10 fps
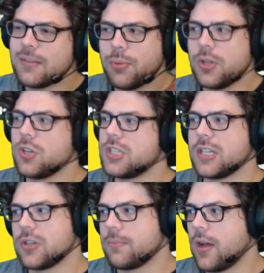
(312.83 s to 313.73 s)
put your
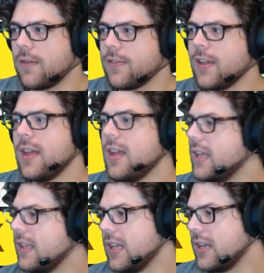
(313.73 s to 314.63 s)
stick jump off.
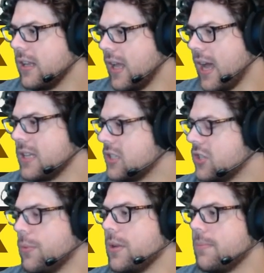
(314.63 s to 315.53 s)
It has
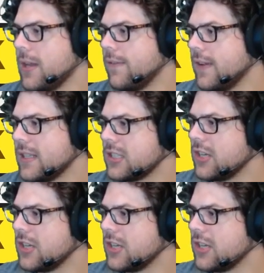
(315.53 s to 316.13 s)
so many benefits.